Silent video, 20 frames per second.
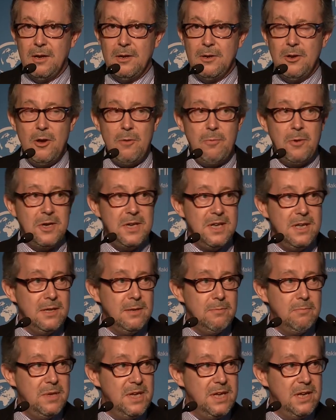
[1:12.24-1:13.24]
Nobody
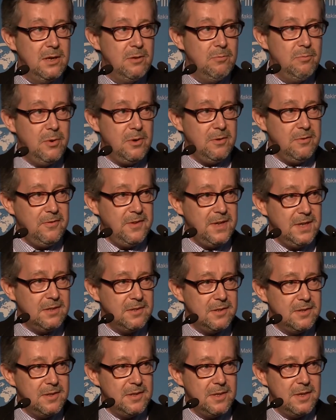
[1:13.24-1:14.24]
being
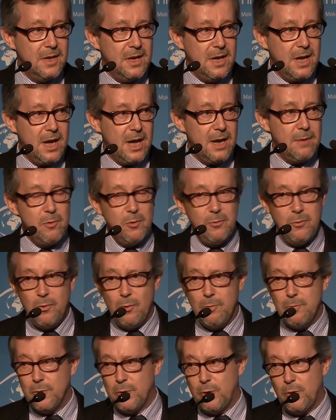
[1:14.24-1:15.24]
perfect, I'm a
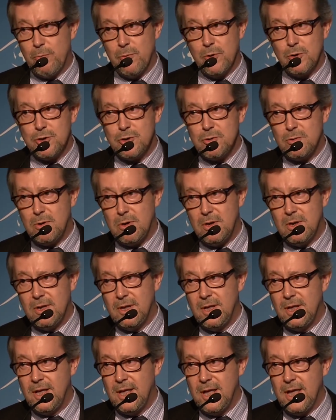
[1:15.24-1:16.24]
former commercial
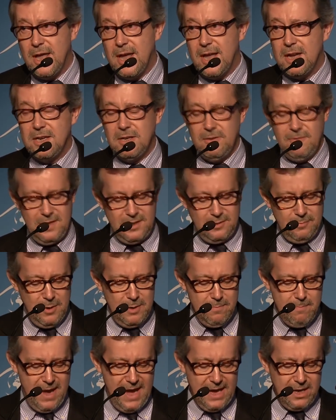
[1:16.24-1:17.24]
and
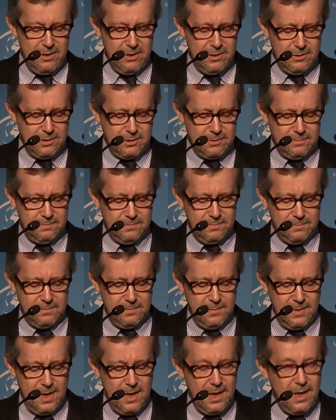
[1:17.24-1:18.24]
investment banker,
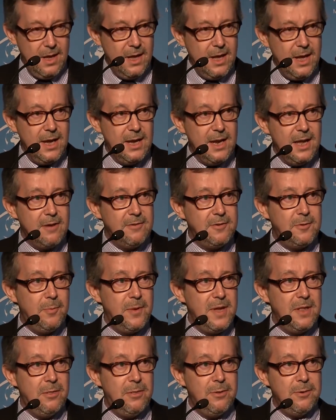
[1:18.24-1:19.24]
and I've
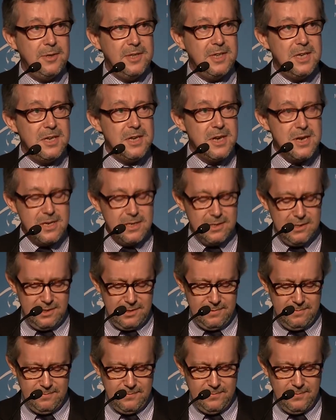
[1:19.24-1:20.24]
spent 13 years
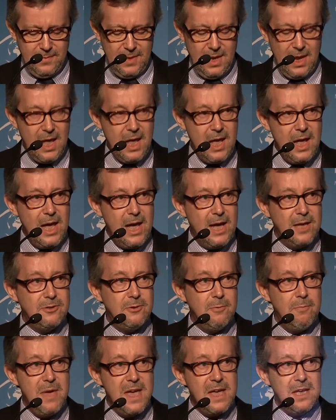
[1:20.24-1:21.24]
as
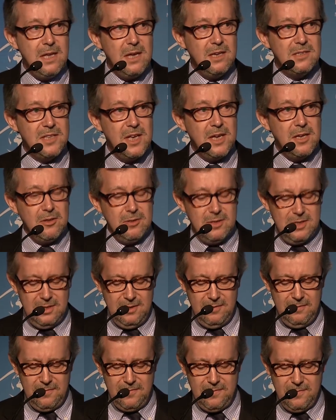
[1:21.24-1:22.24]
a bank
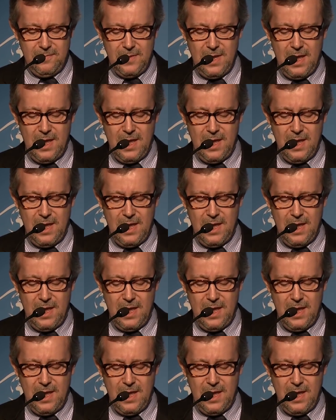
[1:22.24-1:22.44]
executive